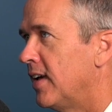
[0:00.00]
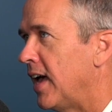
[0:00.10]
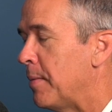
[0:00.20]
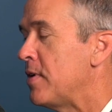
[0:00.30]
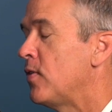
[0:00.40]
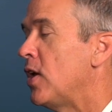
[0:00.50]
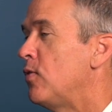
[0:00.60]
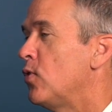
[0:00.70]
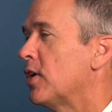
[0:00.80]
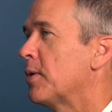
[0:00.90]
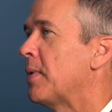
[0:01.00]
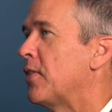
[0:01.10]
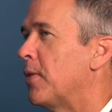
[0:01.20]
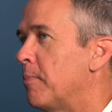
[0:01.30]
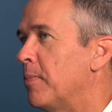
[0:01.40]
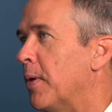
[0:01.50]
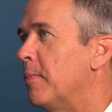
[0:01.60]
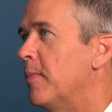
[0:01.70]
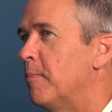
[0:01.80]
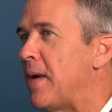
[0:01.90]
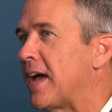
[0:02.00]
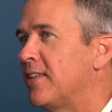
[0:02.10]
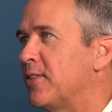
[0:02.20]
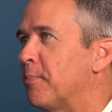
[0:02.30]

I mean, if you think about the back in the